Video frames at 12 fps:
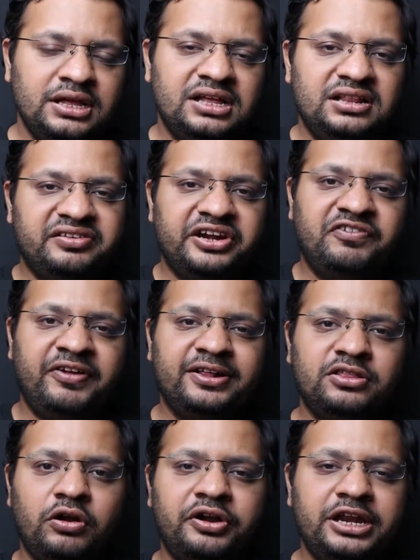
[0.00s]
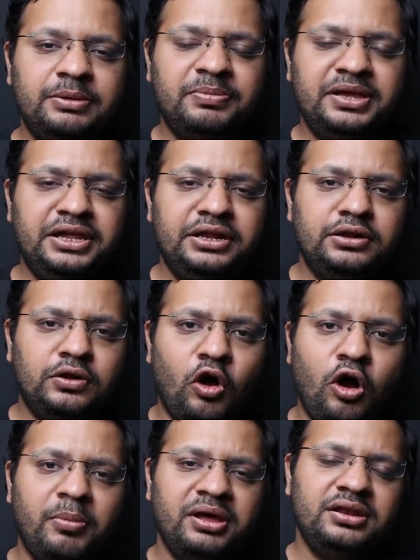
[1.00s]
The certifying authority being
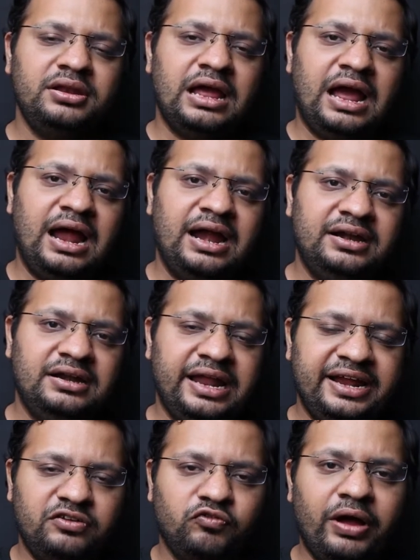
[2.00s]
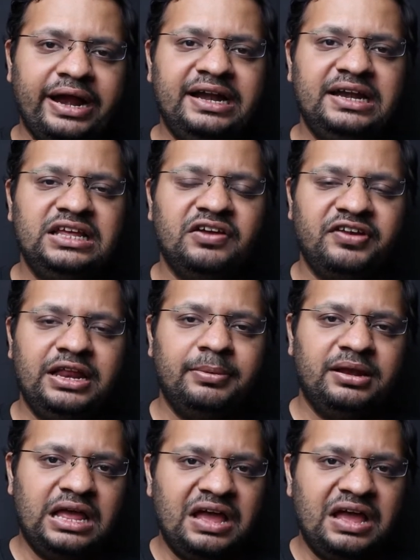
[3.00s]
common and like widely available.